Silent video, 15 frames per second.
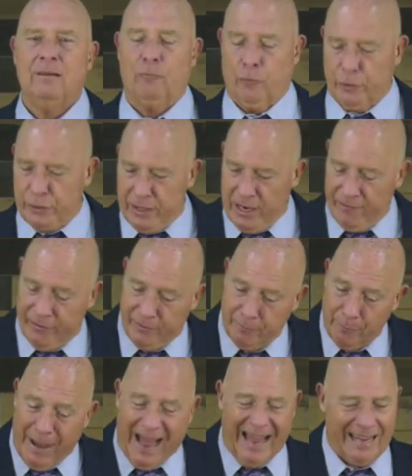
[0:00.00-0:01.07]
were
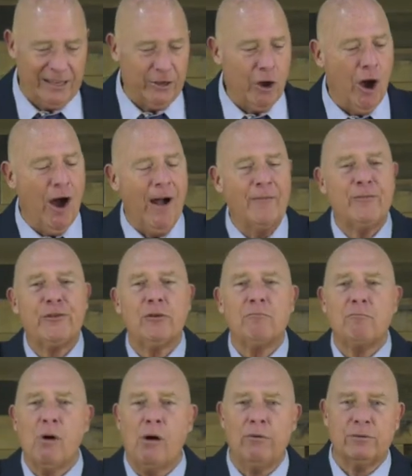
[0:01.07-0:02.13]
given by God to
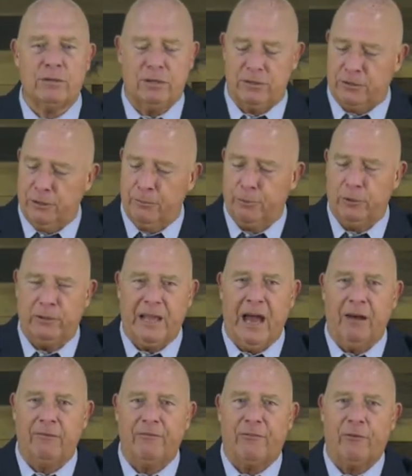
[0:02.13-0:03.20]
Moses to put
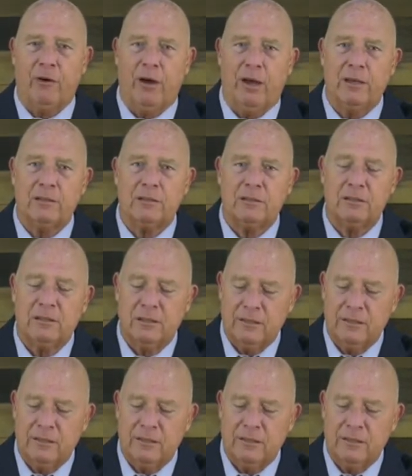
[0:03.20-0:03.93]
down for us.